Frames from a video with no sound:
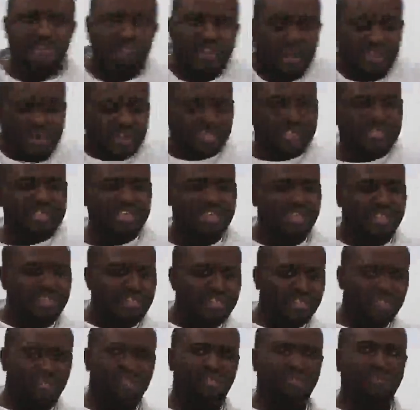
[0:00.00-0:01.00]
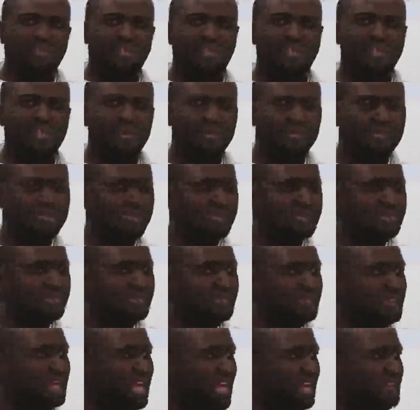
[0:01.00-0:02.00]
If I were standing on my own
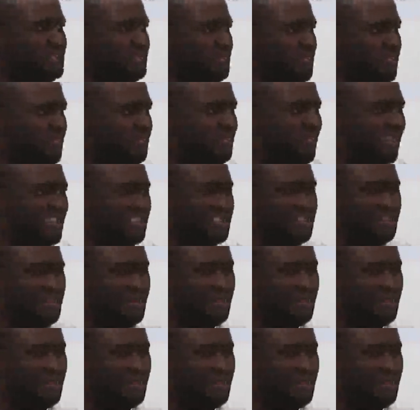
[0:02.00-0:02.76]
and you move past